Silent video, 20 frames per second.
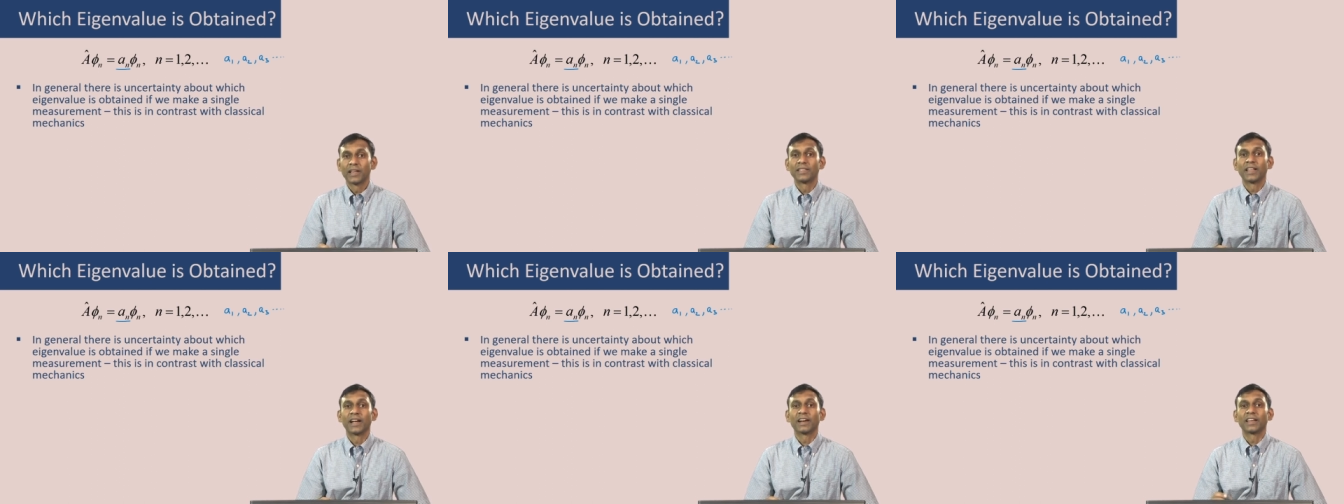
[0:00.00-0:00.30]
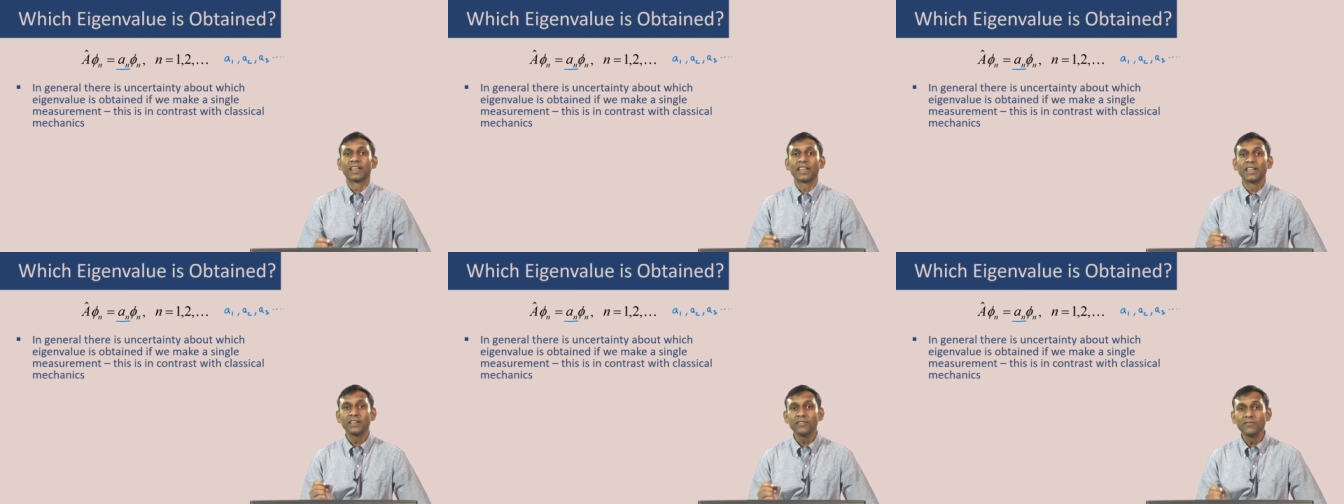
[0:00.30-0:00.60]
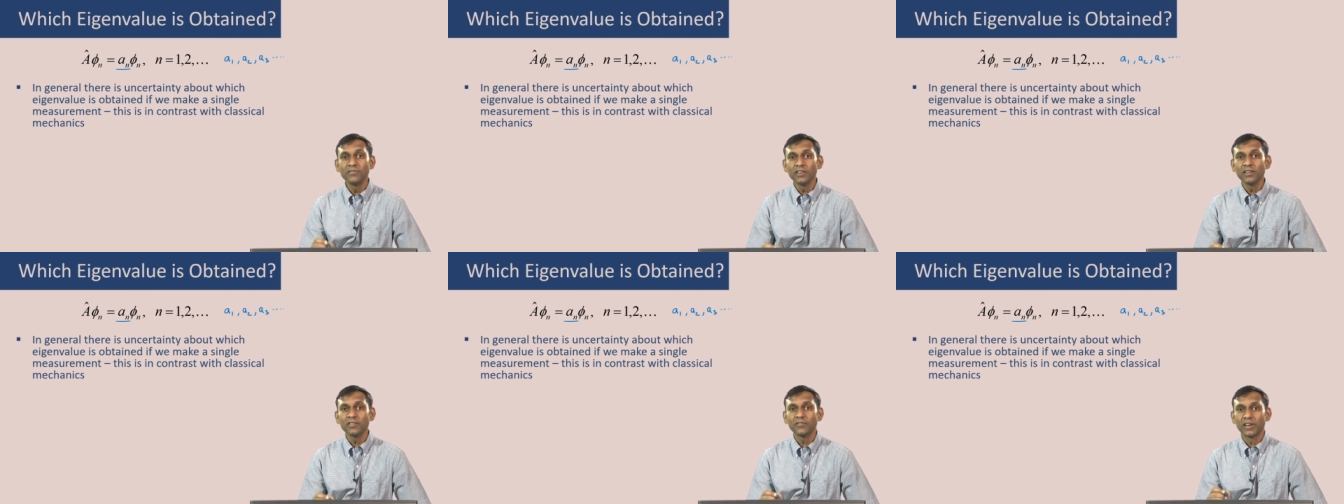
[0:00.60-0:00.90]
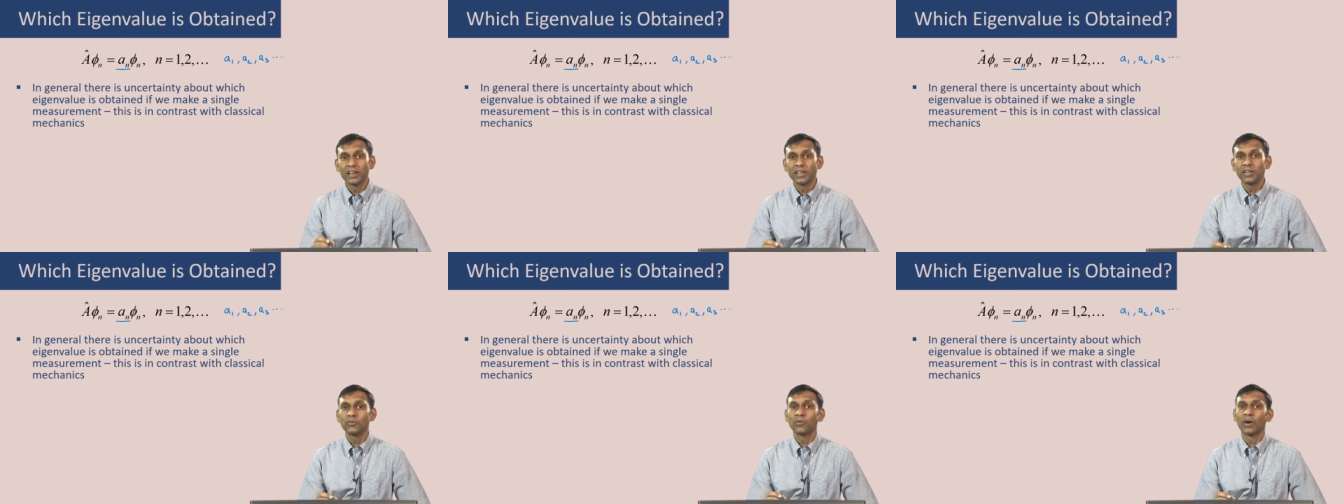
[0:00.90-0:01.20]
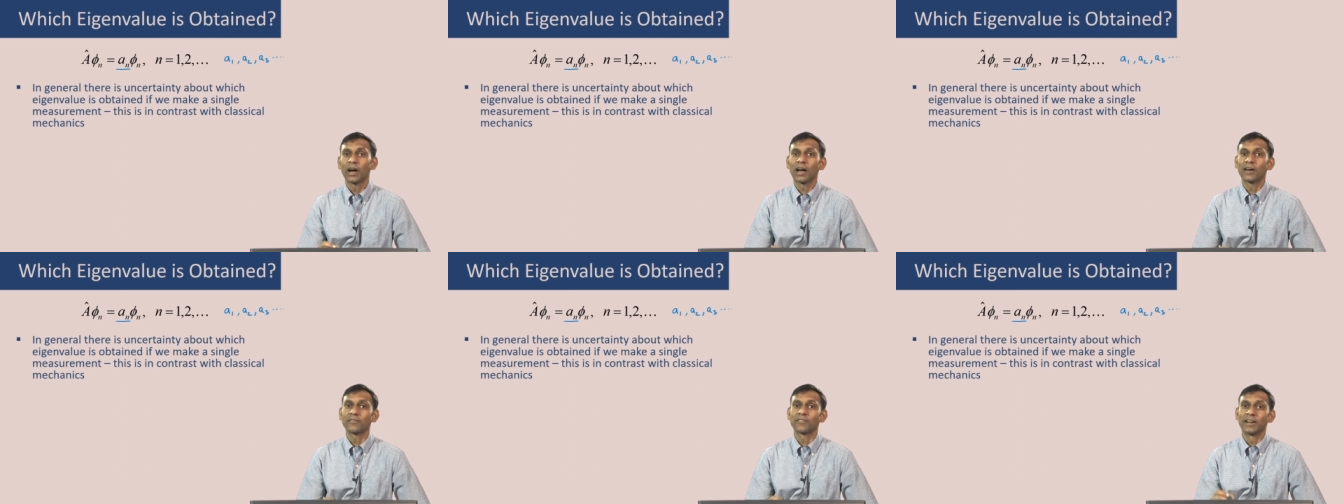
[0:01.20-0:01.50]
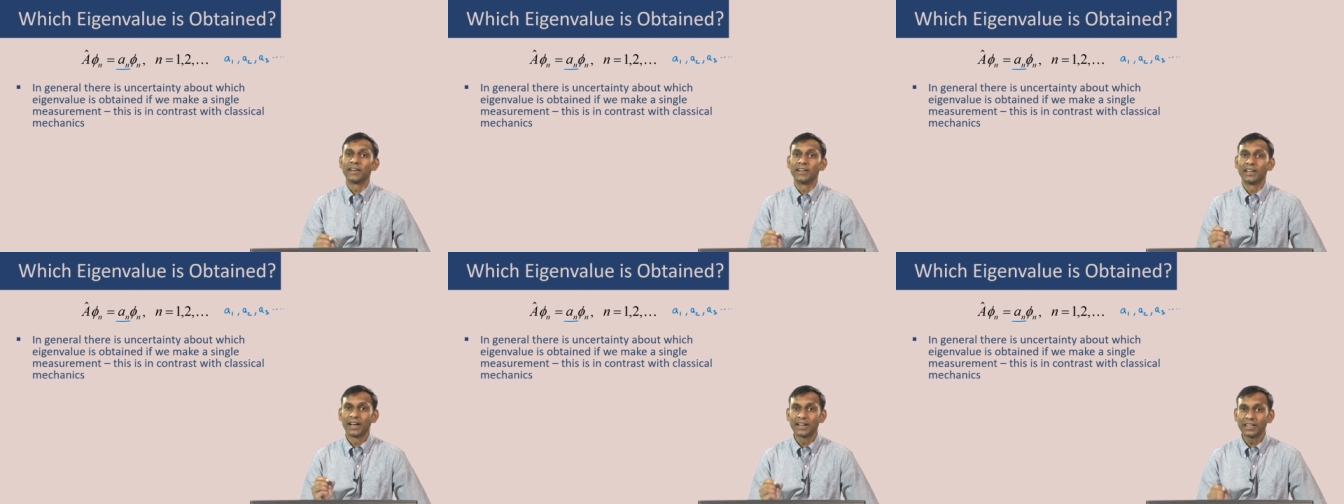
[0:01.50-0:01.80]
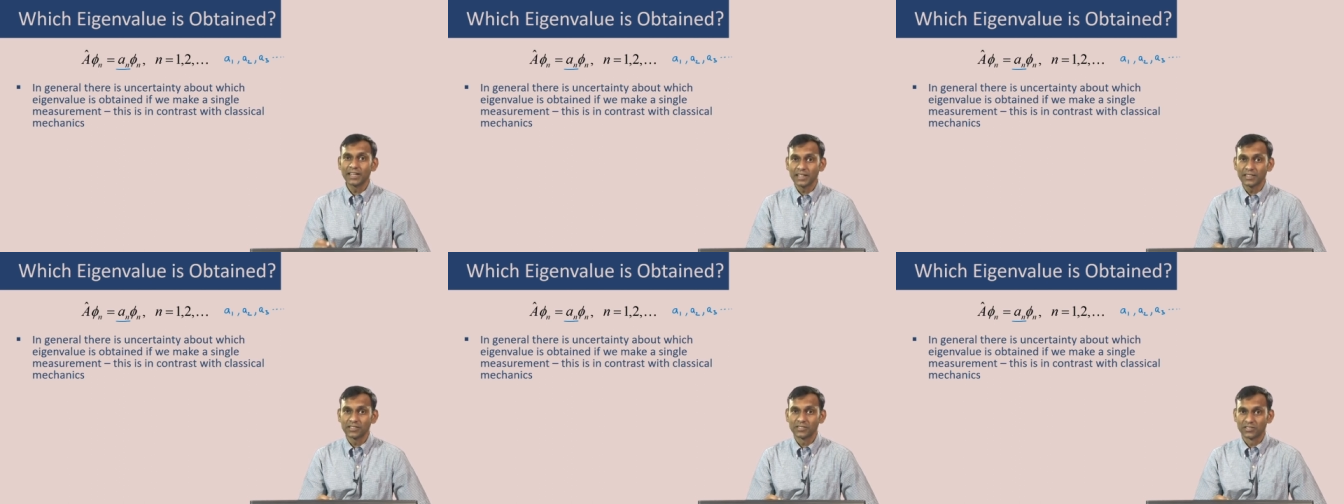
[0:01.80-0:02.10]
that even when you have
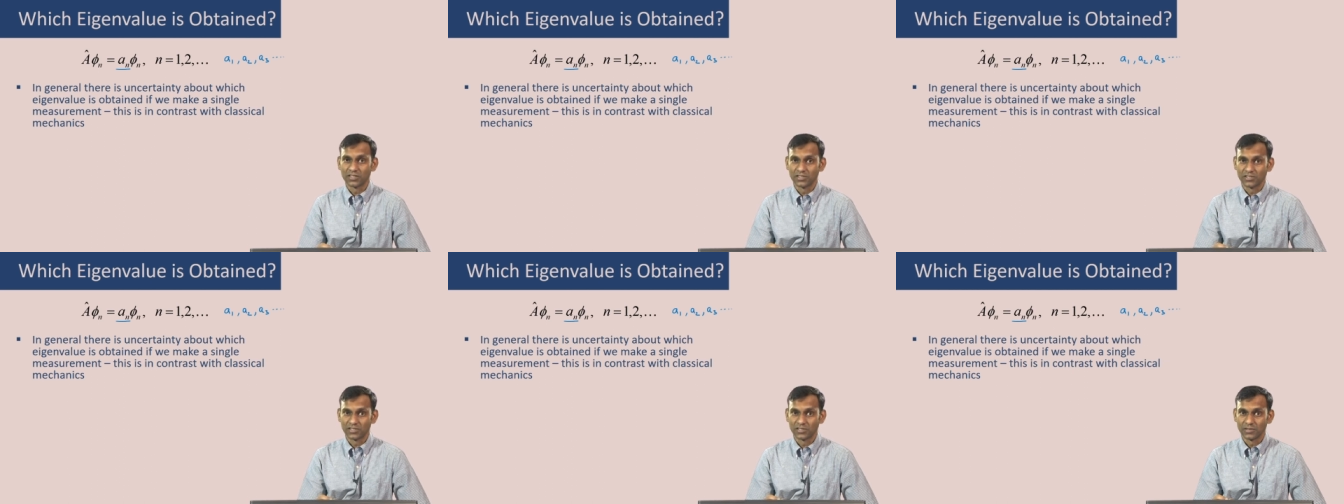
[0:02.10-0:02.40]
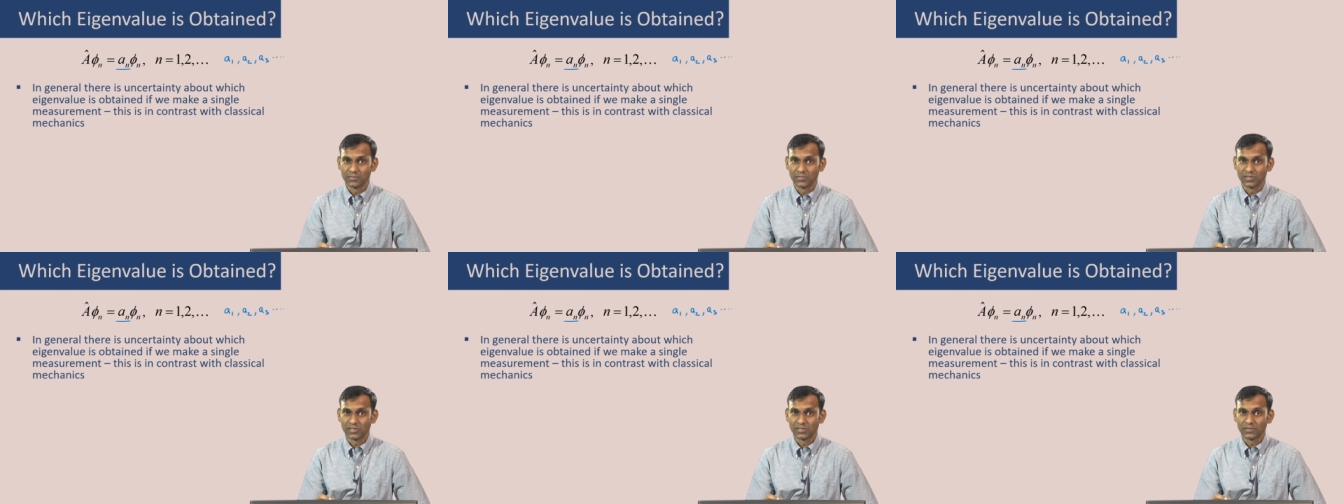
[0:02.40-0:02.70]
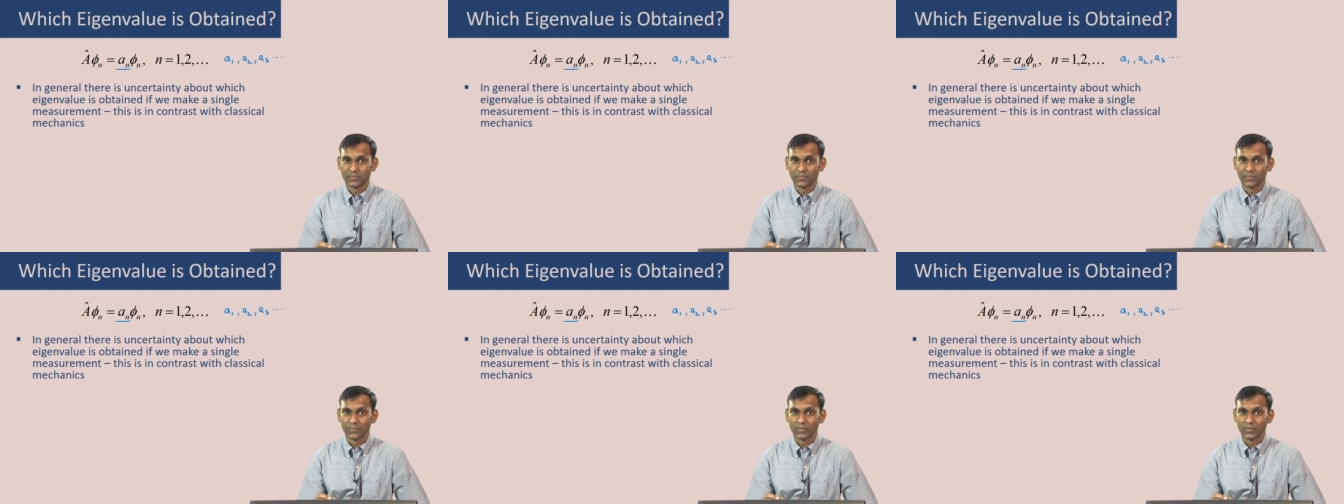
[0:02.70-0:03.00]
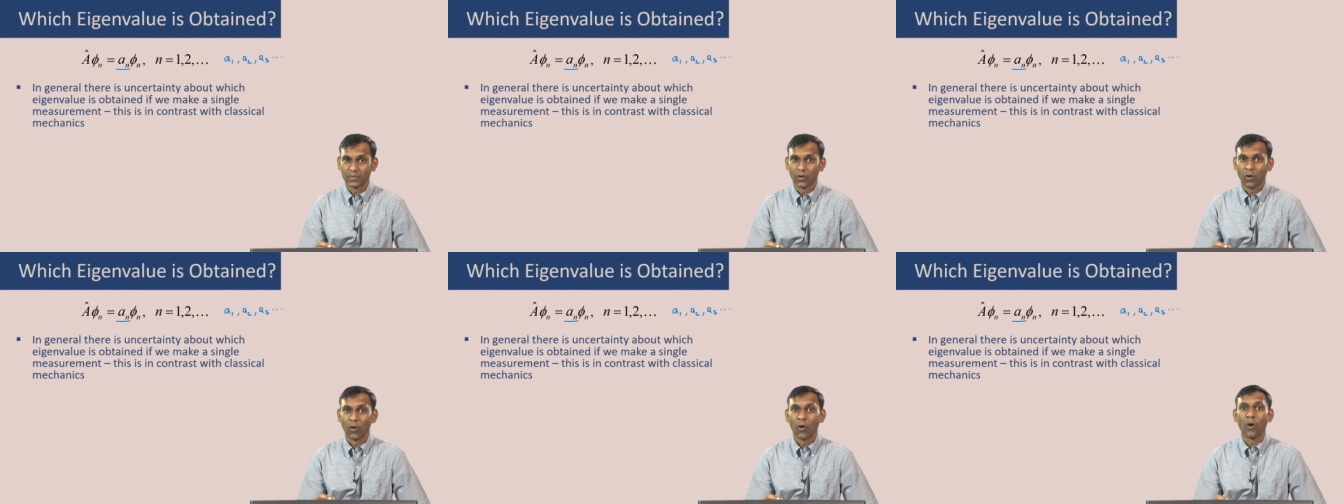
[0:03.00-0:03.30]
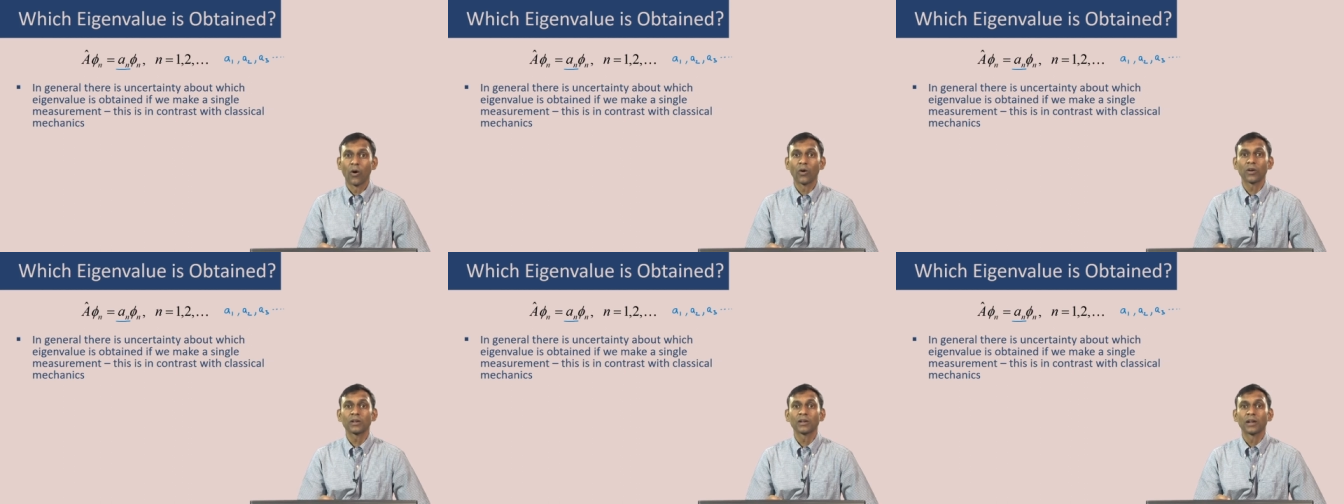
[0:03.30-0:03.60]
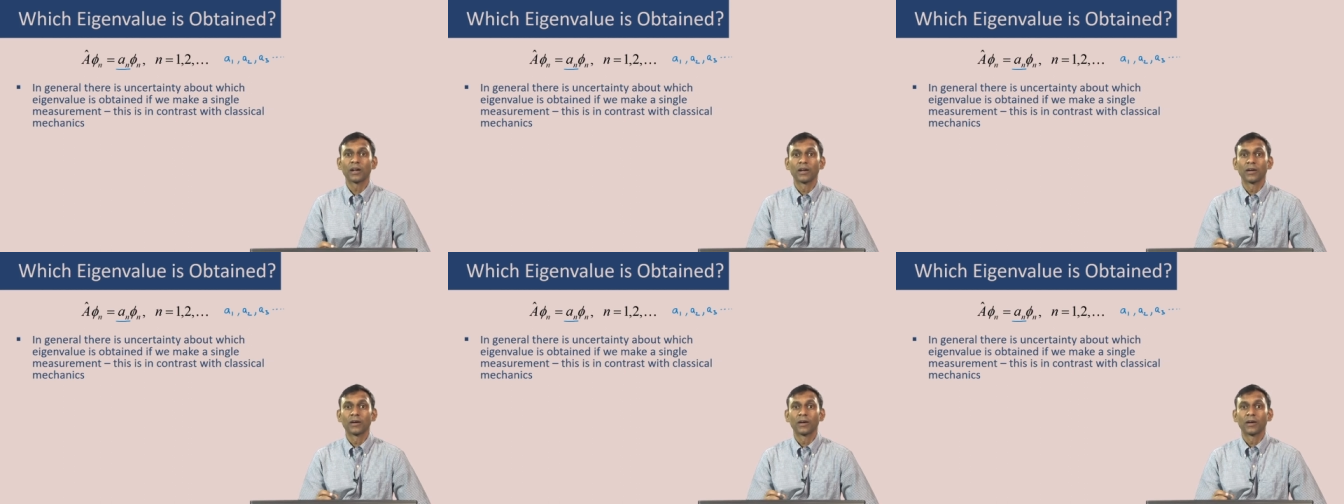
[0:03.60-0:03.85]
identical systems or